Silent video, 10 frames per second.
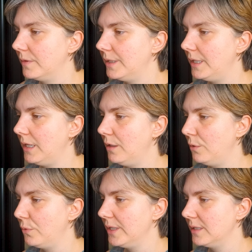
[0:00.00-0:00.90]

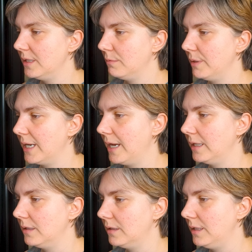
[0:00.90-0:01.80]
The reasoning
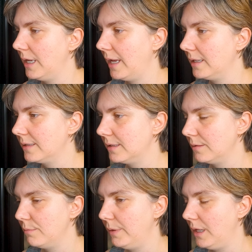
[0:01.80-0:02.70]
behind the X
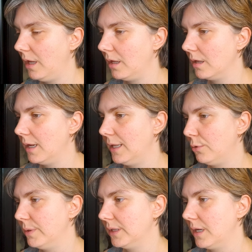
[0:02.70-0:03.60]
being a
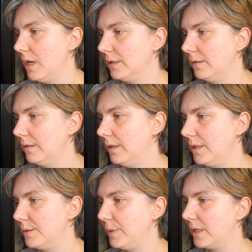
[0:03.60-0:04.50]
little bit cut
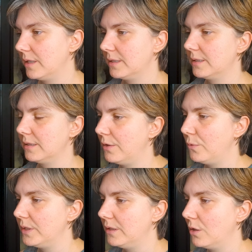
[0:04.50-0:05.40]
is because
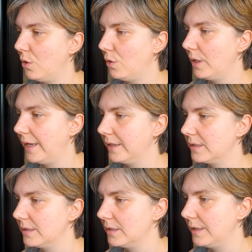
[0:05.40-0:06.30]
with the whole
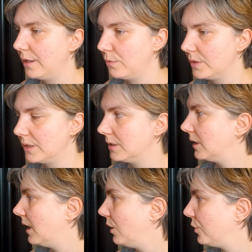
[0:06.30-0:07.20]
X there was
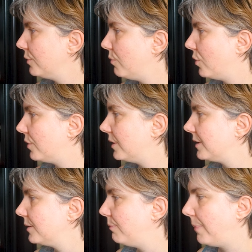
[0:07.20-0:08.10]
a lot more
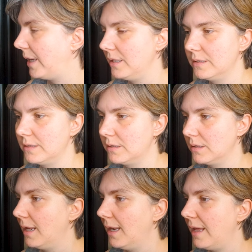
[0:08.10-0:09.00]
space
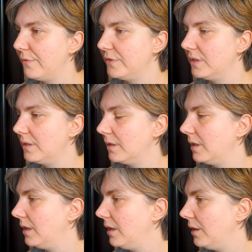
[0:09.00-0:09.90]
left
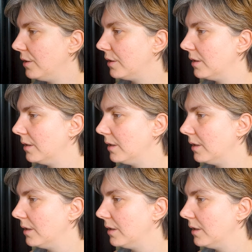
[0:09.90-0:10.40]
here